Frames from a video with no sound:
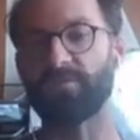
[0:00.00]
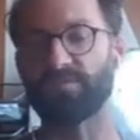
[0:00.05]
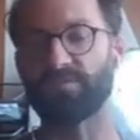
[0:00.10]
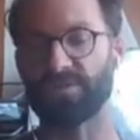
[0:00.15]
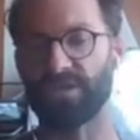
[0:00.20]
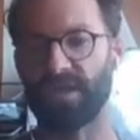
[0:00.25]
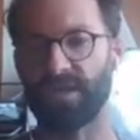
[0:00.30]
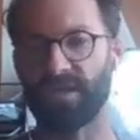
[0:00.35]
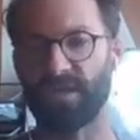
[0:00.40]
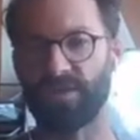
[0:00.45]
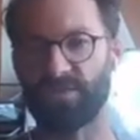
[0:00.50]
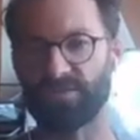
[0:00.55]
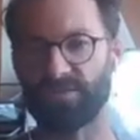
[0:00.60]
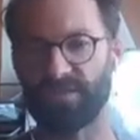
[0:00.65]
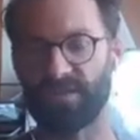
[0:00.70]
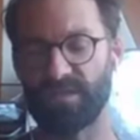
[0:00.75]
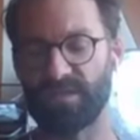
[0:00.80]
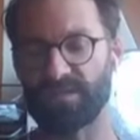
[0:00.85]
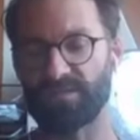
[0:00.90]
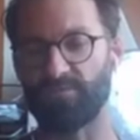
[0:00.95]
which kind of
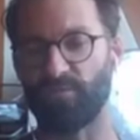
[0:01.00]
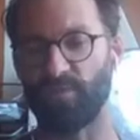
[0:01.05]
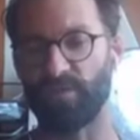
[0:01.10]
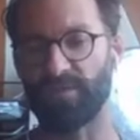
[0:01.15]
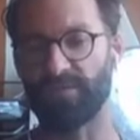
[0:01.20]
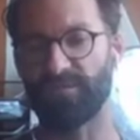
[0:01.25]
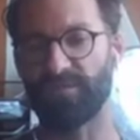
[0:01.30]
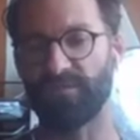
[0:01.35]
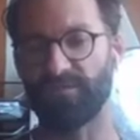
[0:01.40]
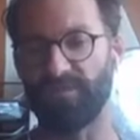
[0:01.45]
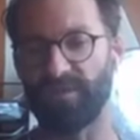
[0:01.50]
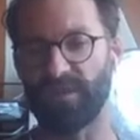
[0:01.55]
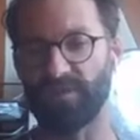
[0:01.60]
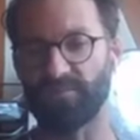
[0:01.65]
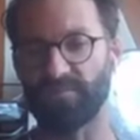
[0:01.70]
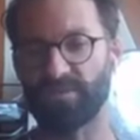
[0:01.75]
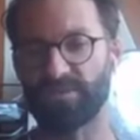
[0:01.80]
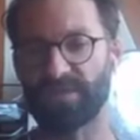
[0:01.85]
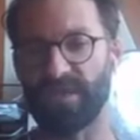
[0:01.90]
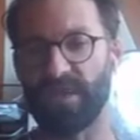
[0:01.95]
goes in this more than
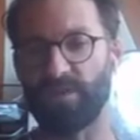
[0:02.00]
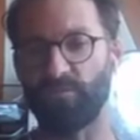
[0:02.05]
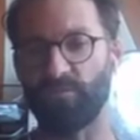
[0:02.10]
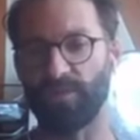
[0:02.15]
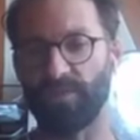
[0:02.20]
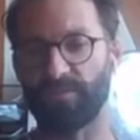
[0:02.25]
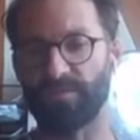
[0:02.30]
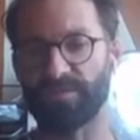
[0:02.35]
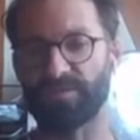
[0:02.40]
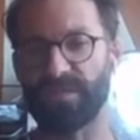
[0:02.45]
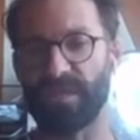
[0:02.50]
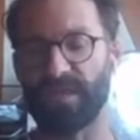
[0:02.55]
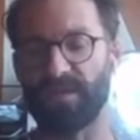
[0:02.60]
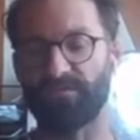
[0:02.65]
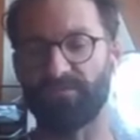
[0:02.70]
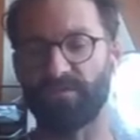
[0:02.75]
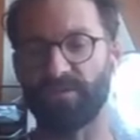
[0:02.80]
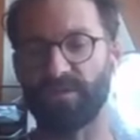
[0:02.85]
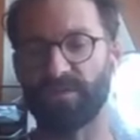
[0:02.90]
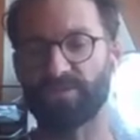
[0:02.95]
15%, what they're
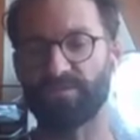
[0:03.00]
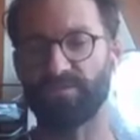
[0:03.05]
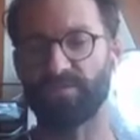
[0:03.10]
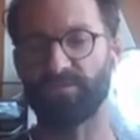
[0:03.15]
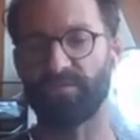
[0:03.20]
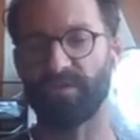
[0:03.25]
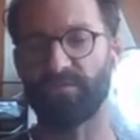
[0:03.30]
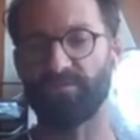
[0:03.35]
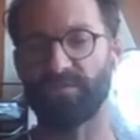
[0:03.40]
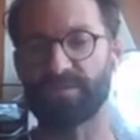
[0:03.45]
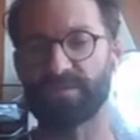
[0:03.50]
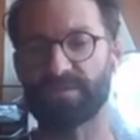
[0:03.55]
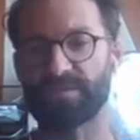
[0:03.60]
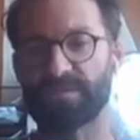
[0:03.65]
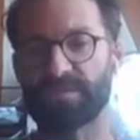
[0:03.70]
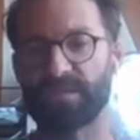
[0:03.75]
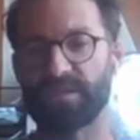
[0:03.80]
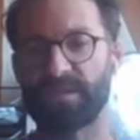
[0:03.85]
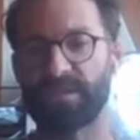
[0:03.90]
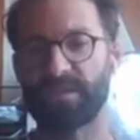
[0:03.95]
saying for injury
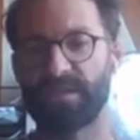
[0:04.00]
prevalence.